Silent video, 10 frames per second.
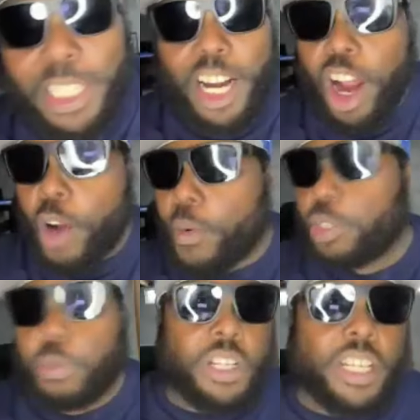that I always
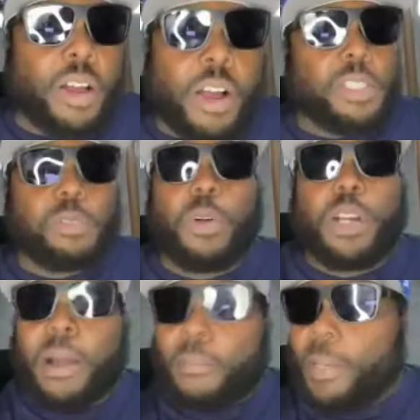wanted. I always
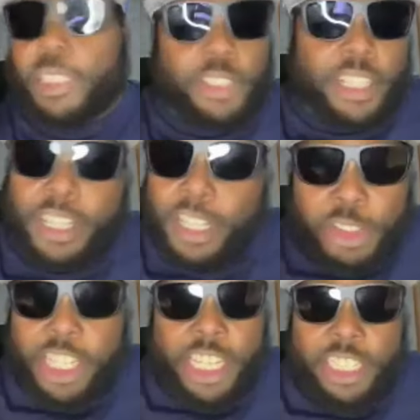wanted my picture in
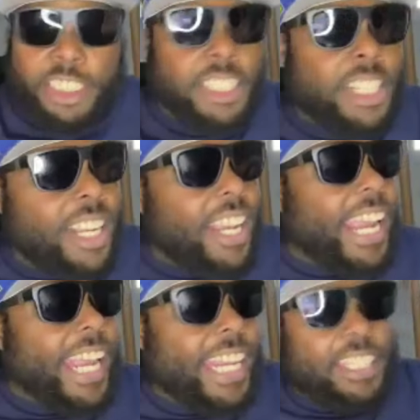Country Kitchen
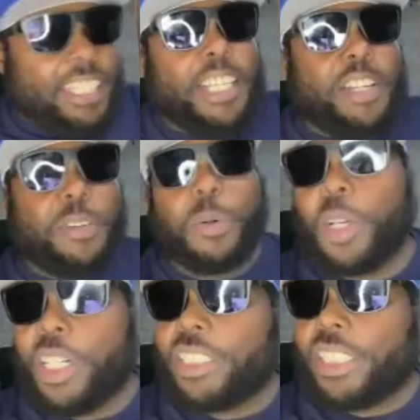and at the Leak
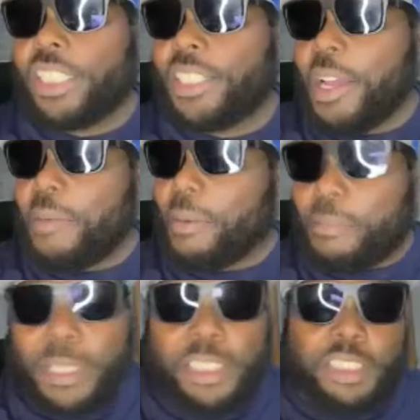Awards. And my
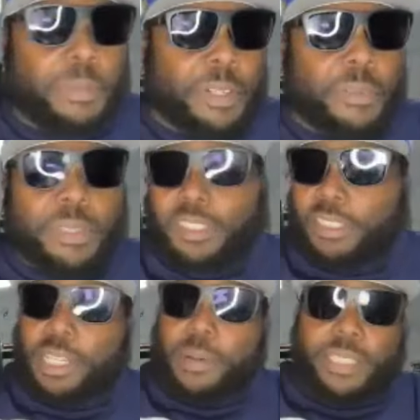picture's up here with the
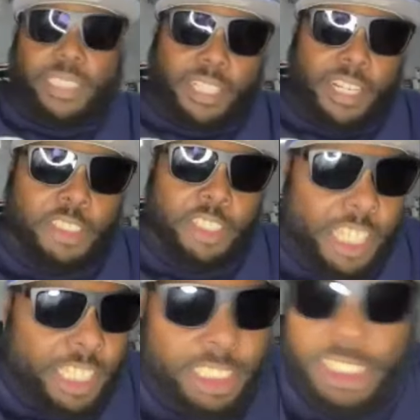celebrities at Country
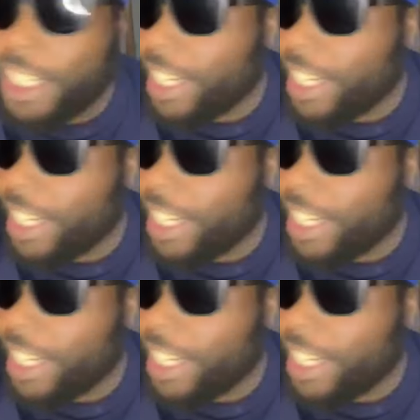Kitchen.